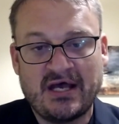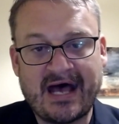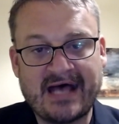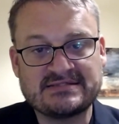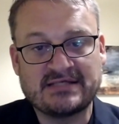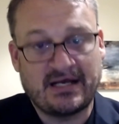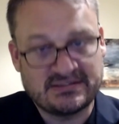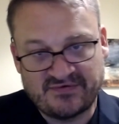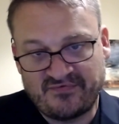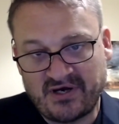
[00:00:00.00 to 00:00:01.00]
as
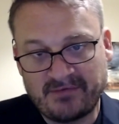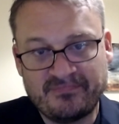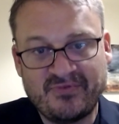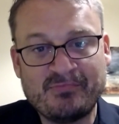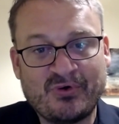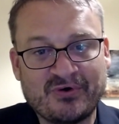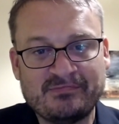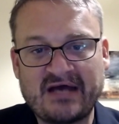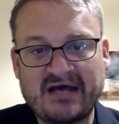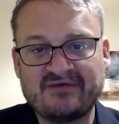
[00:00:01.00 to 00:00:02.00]
a very important
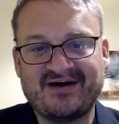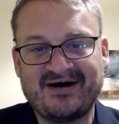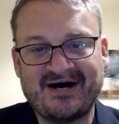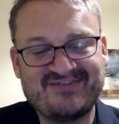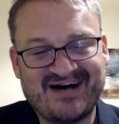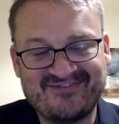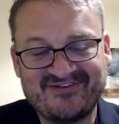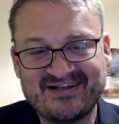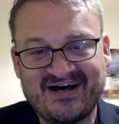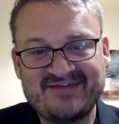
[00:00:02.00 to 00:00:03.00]
part of our
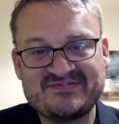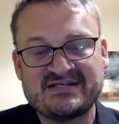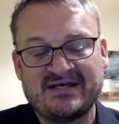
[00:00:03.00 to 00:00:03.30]
lives.